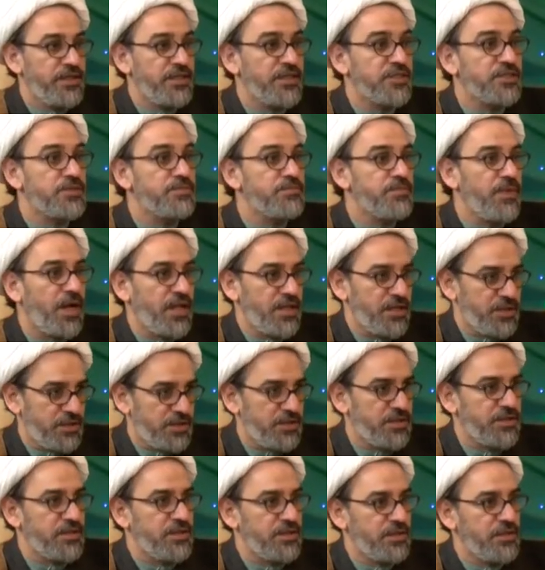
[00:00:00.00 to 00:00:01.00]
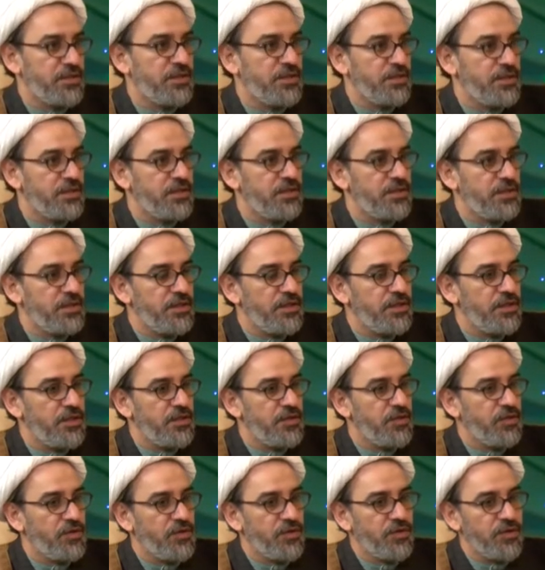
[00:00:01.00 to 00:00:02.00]
this month, you
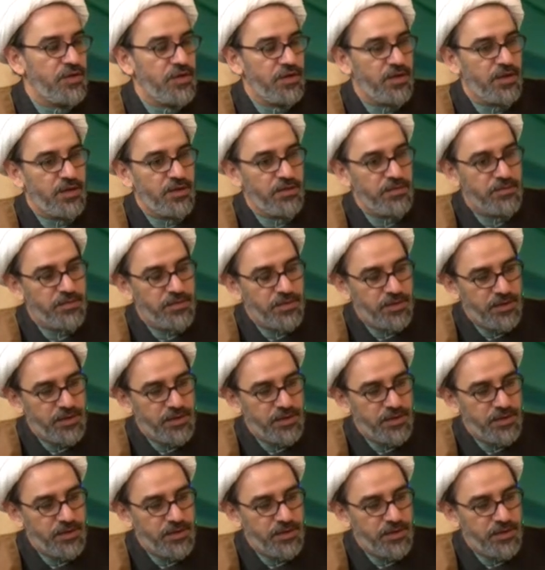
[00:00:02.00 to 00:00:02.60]
know,